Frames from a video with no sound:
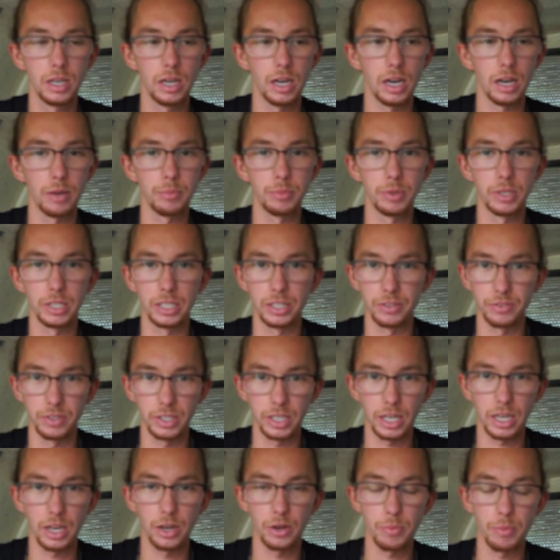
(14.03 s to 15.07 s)
I've been
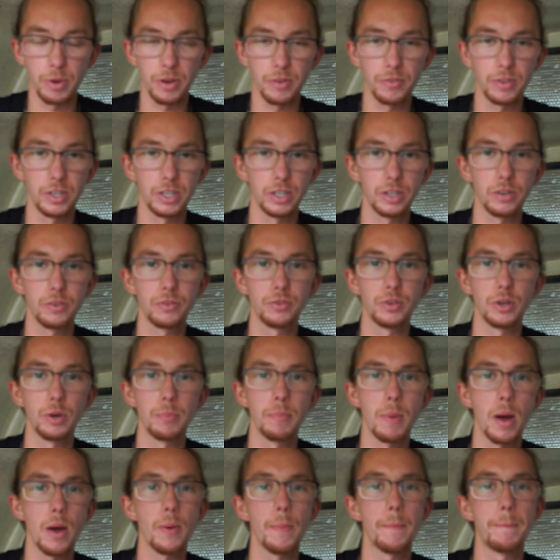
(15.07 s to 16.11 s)
living out of my vehicle for
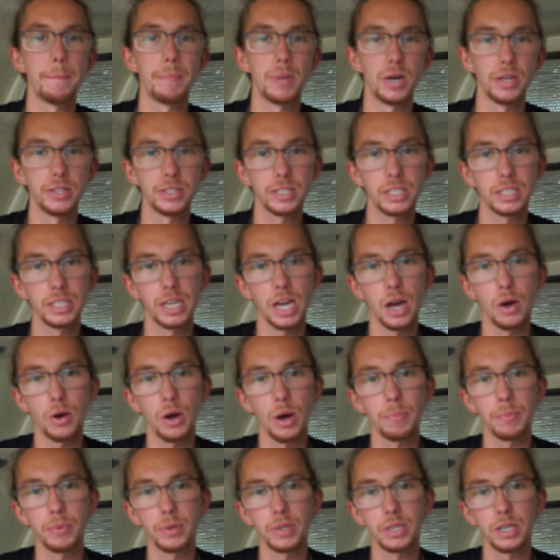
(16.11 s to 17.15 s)
about a month now
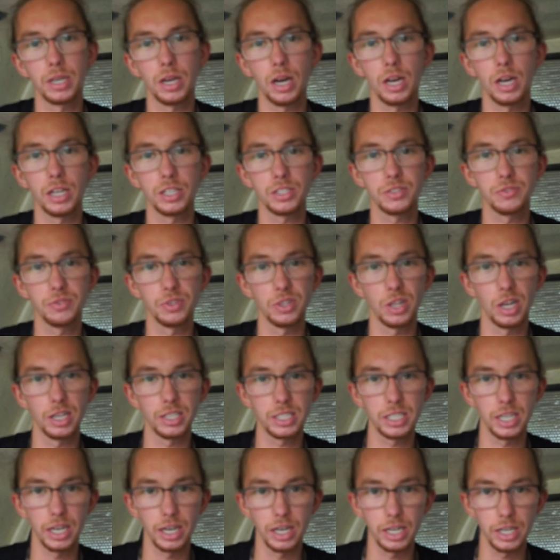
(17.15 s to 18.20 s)
up in Huntsville,
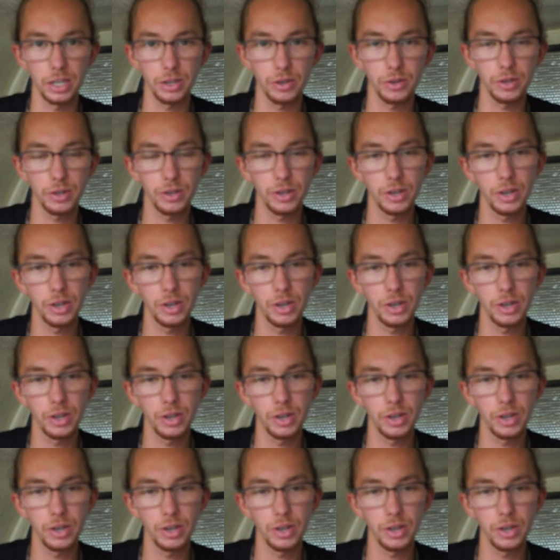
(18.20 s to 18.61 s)
Ontario.